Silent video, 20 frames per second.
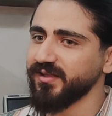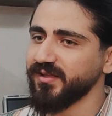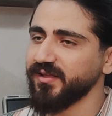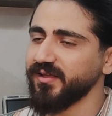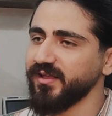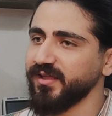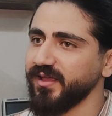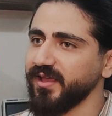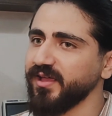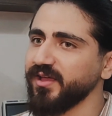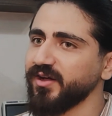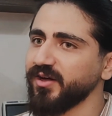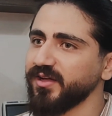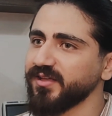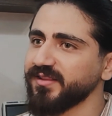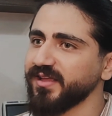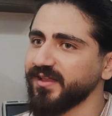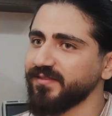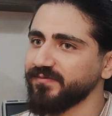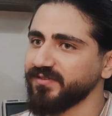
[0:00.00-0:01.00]
AI
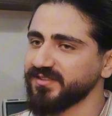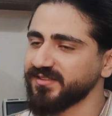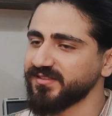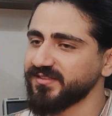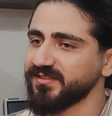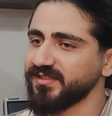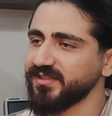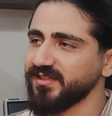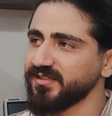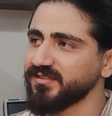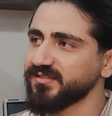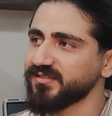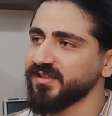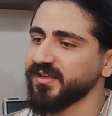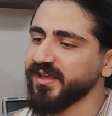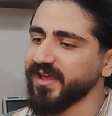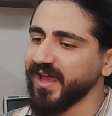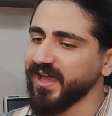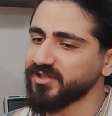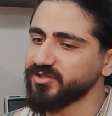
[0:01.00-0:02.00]
that we see is
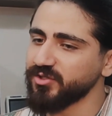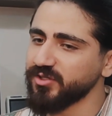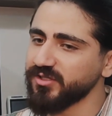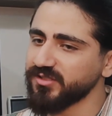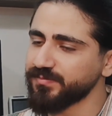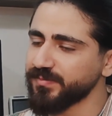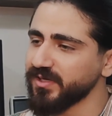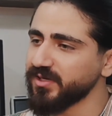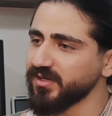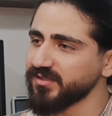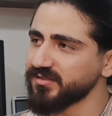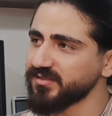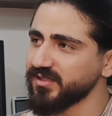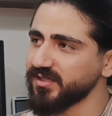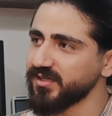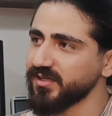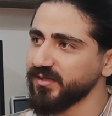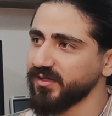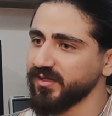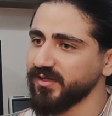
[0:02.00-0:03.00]
because
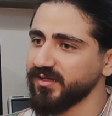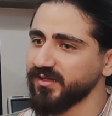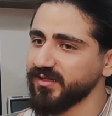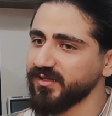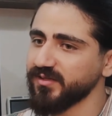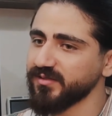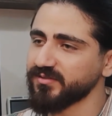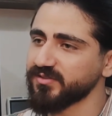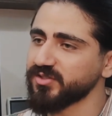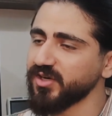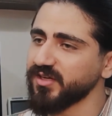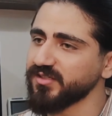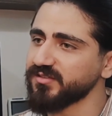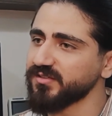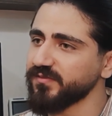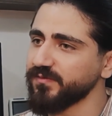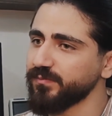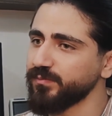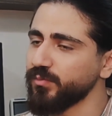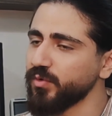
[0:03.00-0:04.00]
the rise
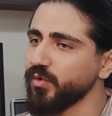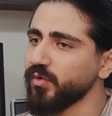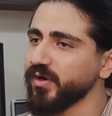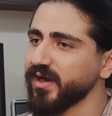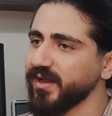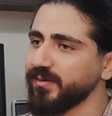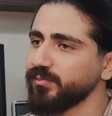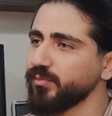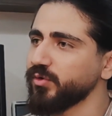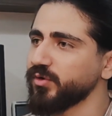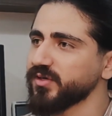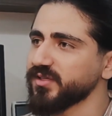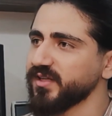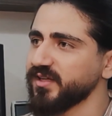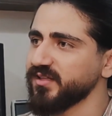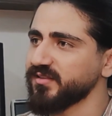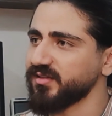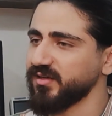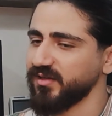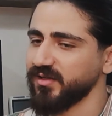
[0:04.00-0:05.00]
of more and more
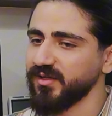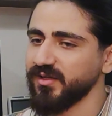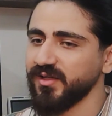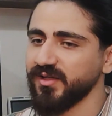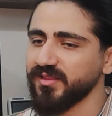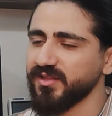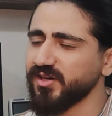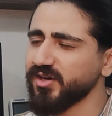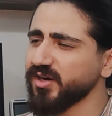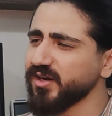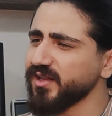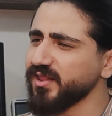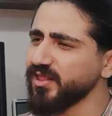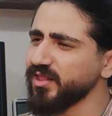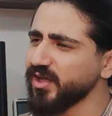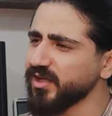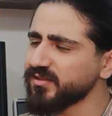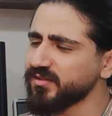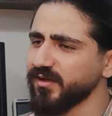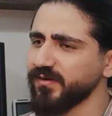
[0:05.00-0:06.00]
data. There are a
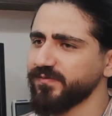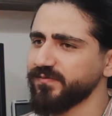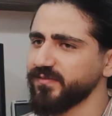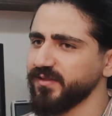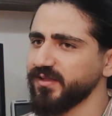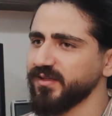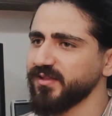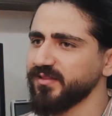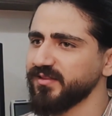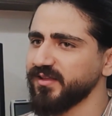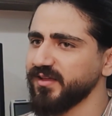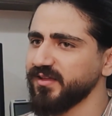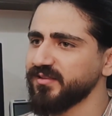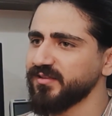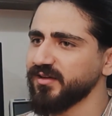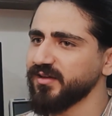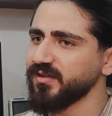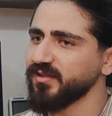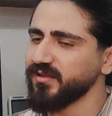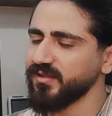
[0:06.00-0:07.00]
lot of
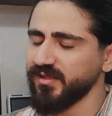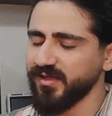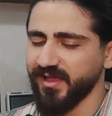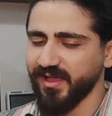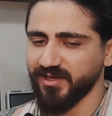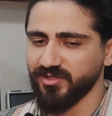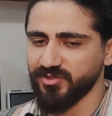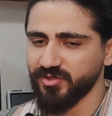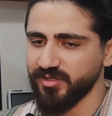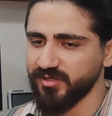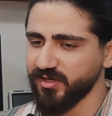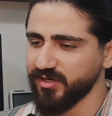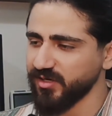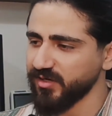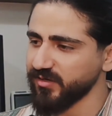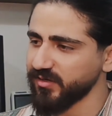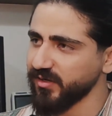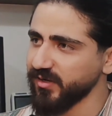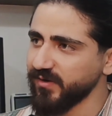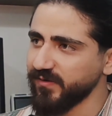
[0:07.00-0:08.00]
data. Actually, there
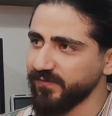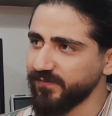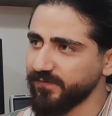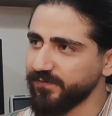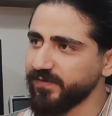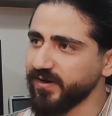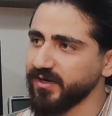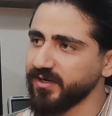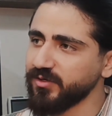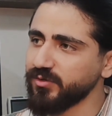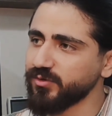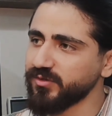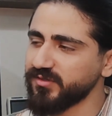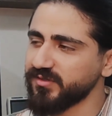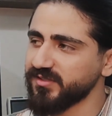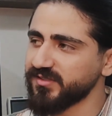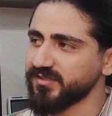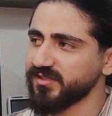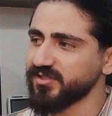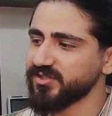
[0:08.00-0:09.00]
are very good
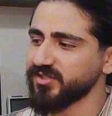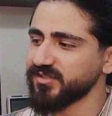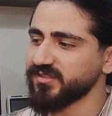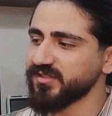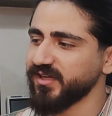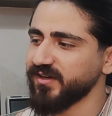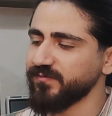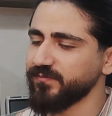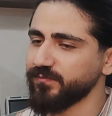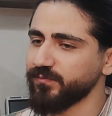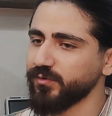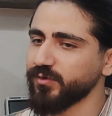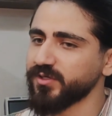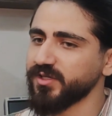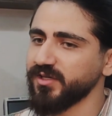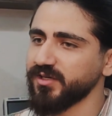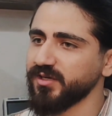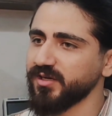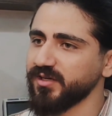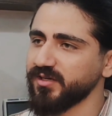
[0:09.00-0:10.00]
researchers that are
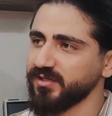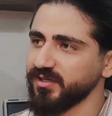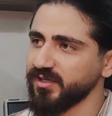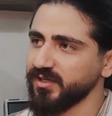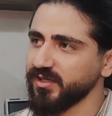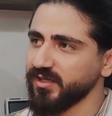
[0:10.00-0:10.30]
working on